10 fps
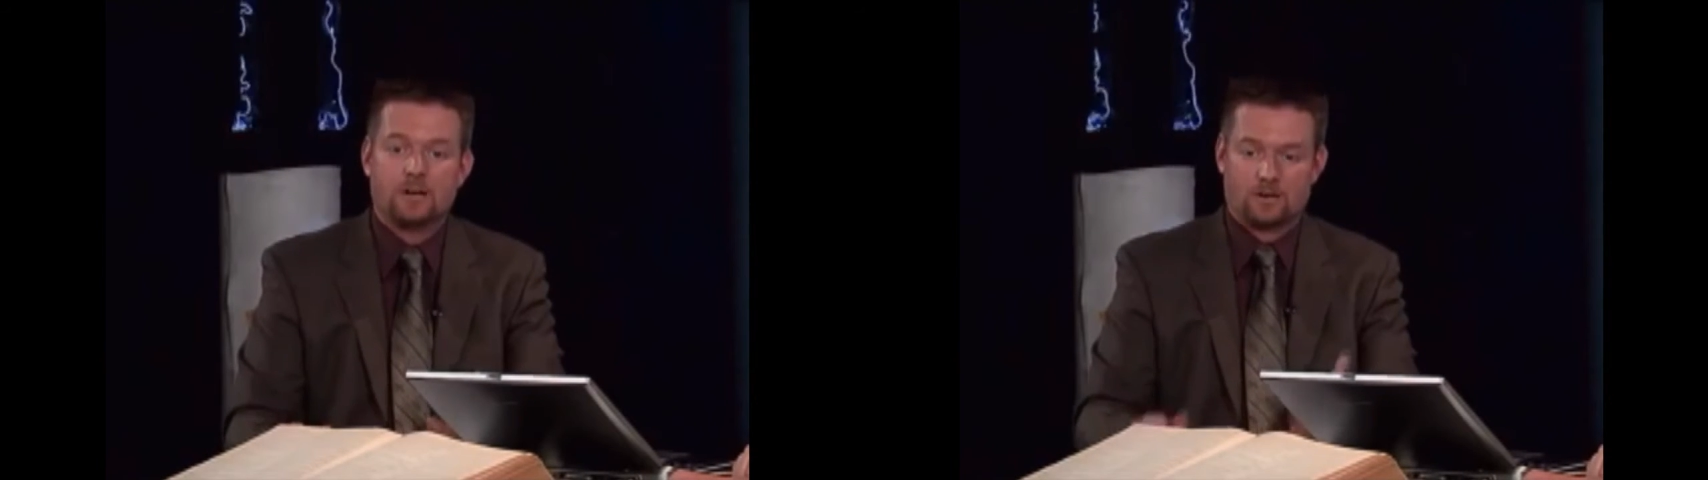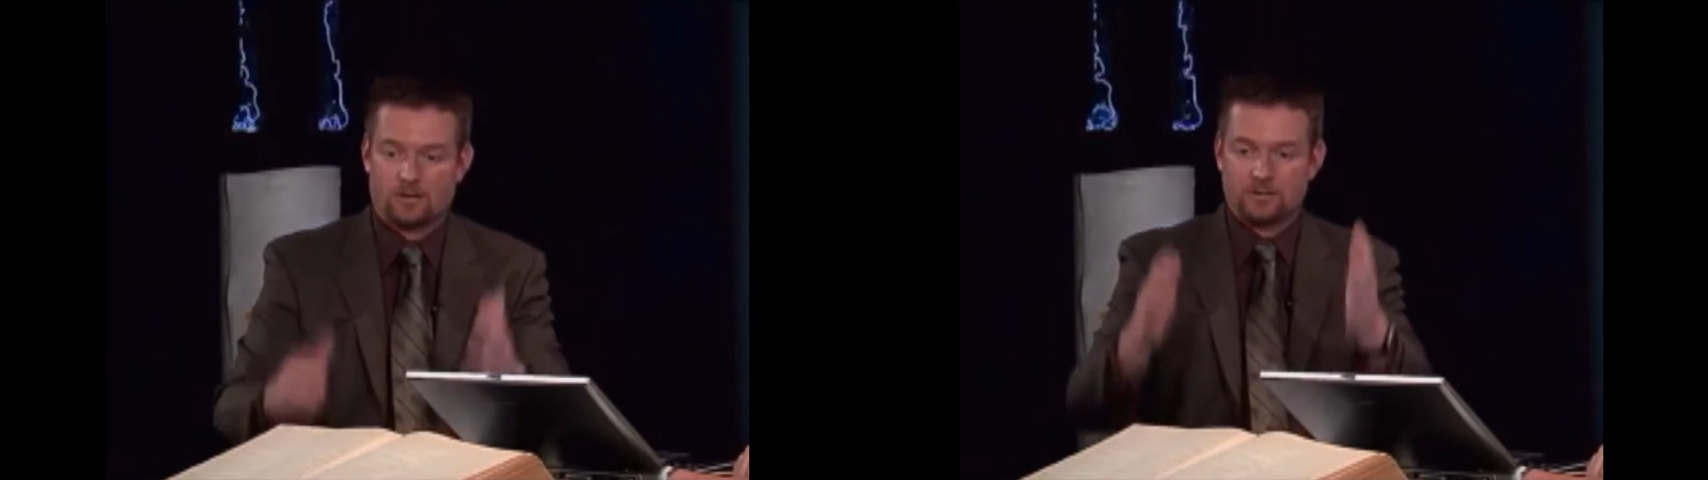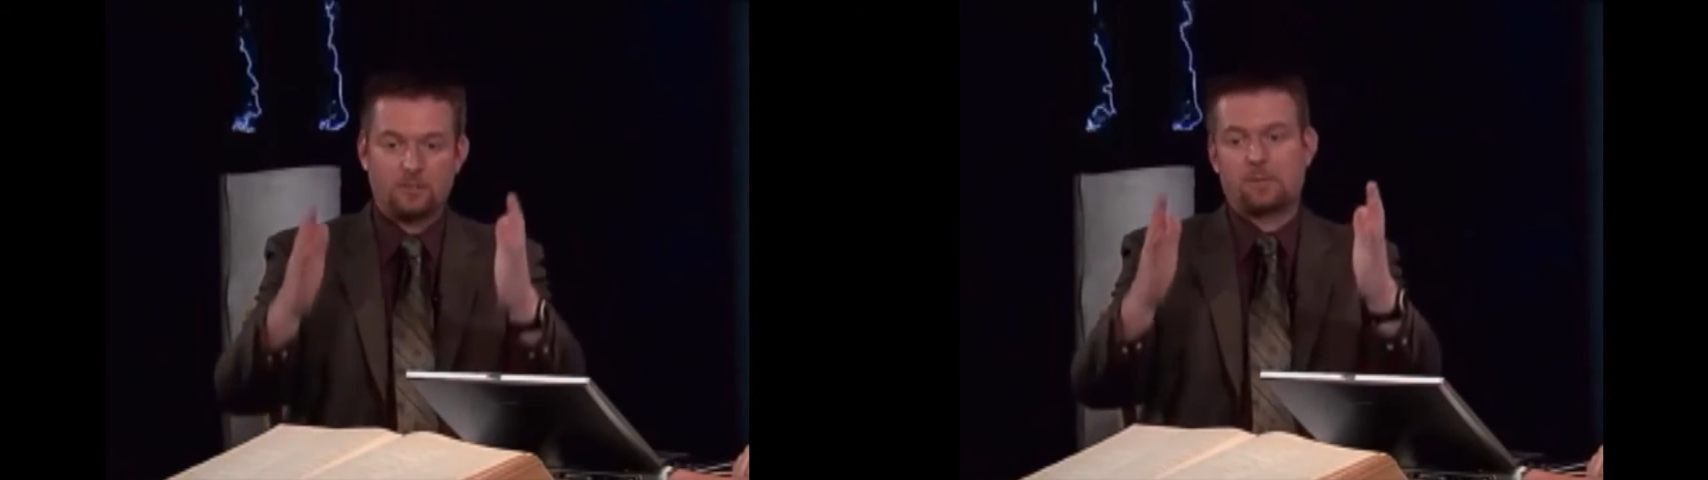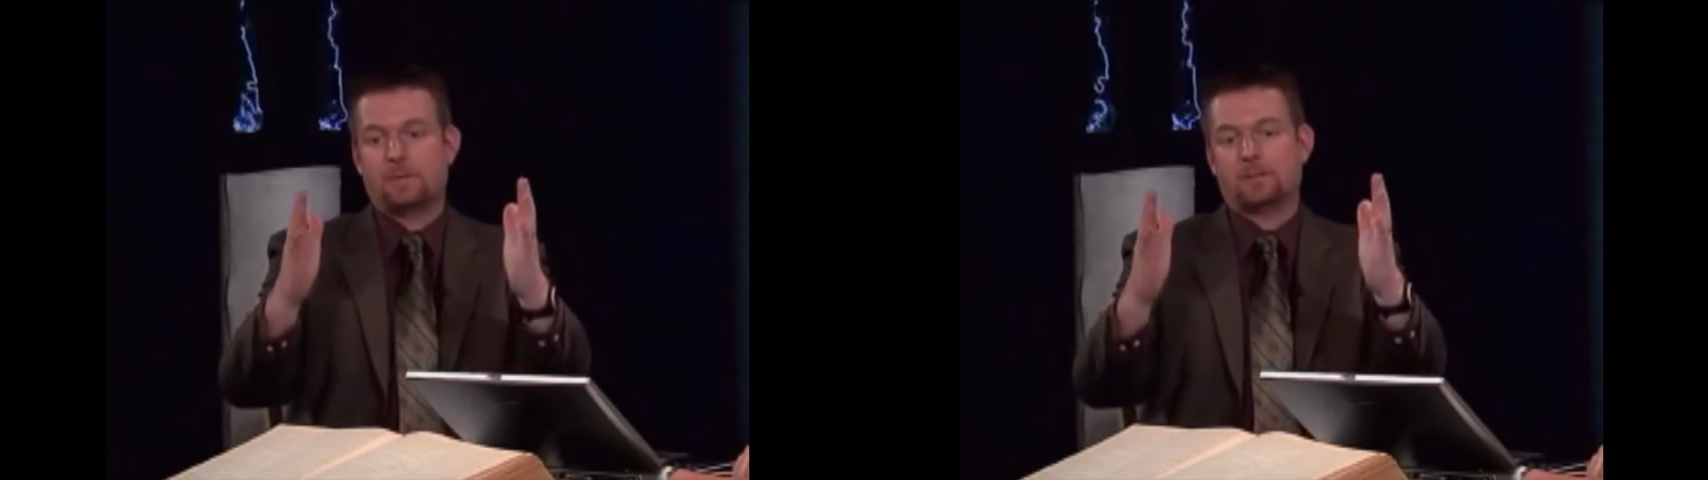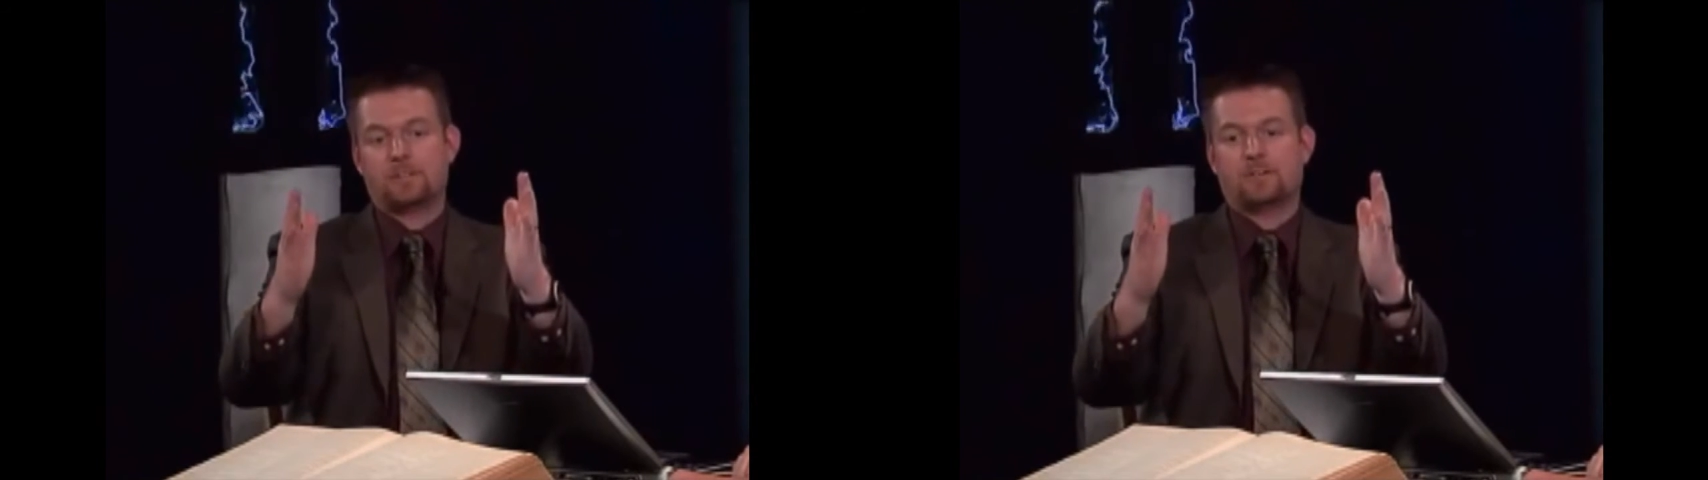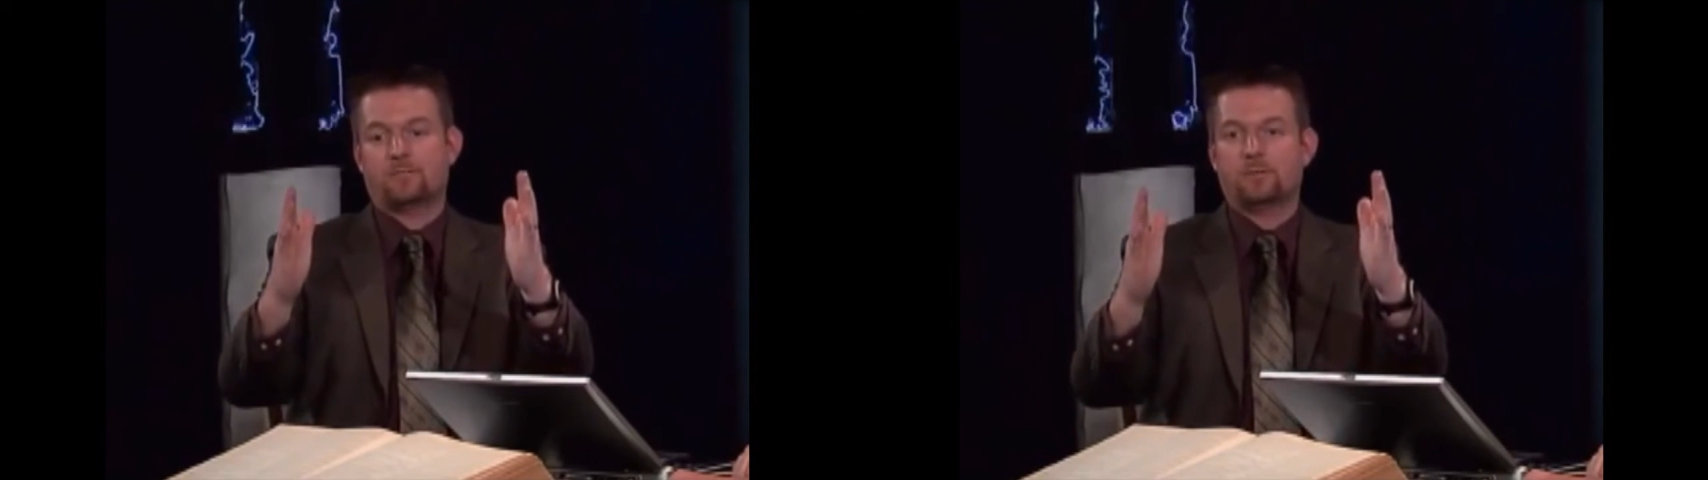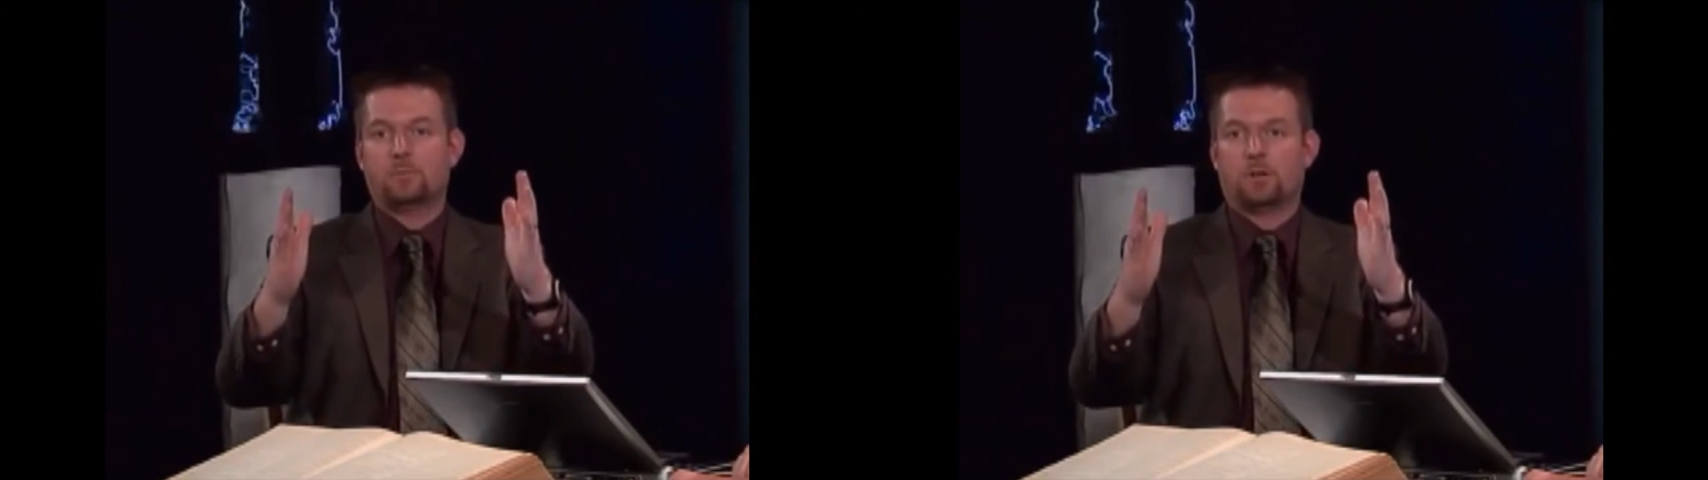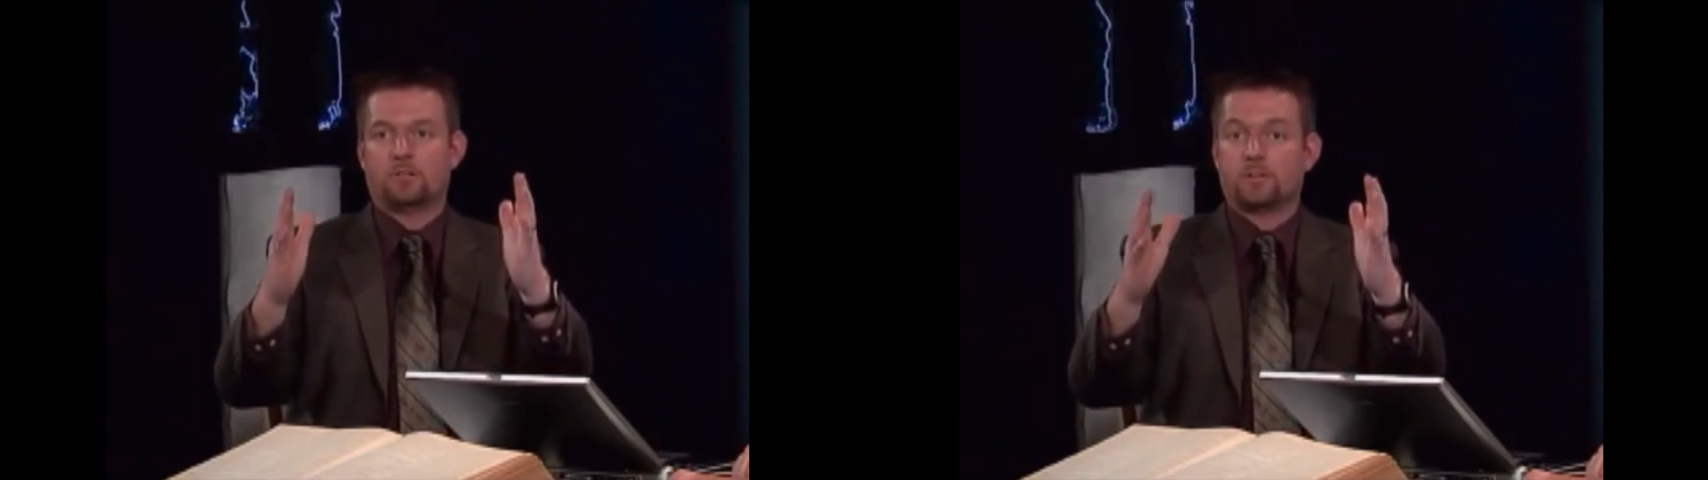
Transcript: are a little bit bigger than a football,